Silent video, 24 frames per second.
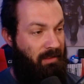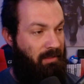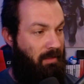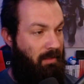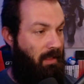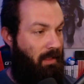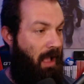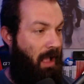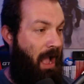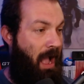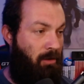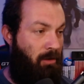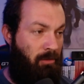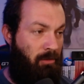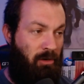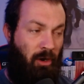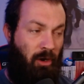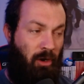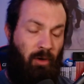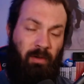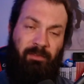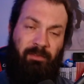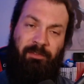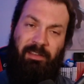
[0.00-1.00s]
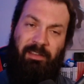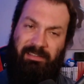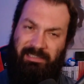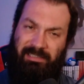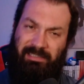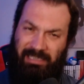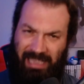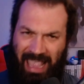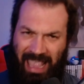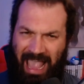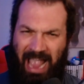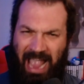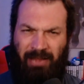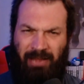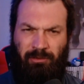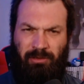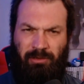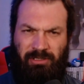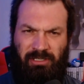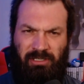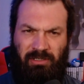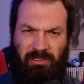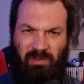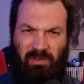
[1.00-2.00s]
I don't know if it's the
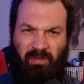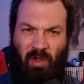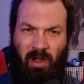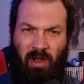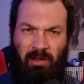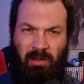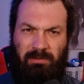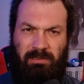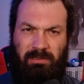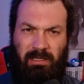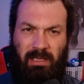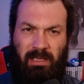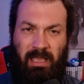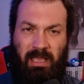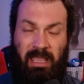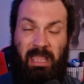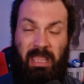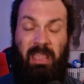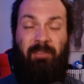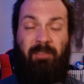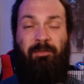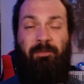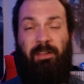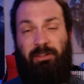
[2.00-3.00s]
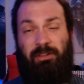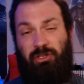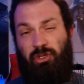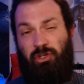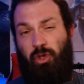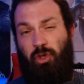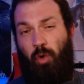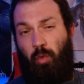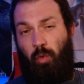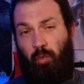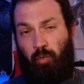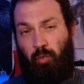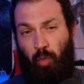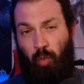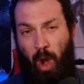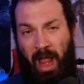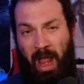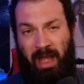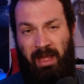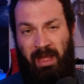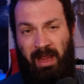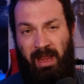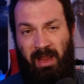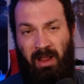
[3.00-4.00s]
actress's fault, if it's the
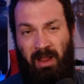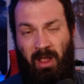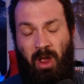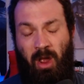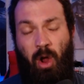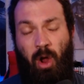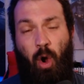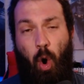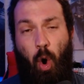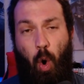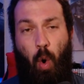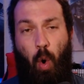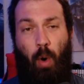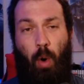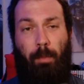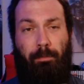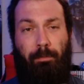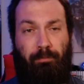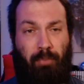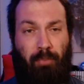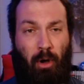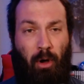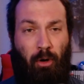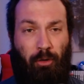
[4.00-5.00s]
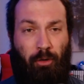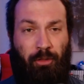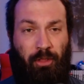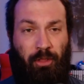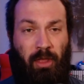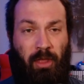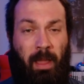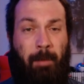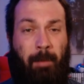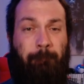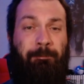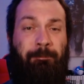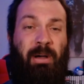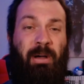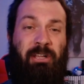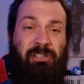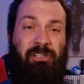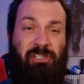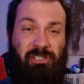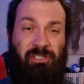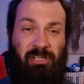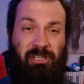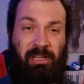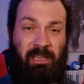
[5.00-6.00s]
writing, or both, but
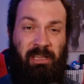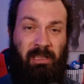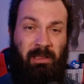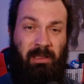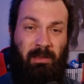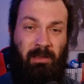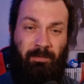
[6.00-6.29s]
she,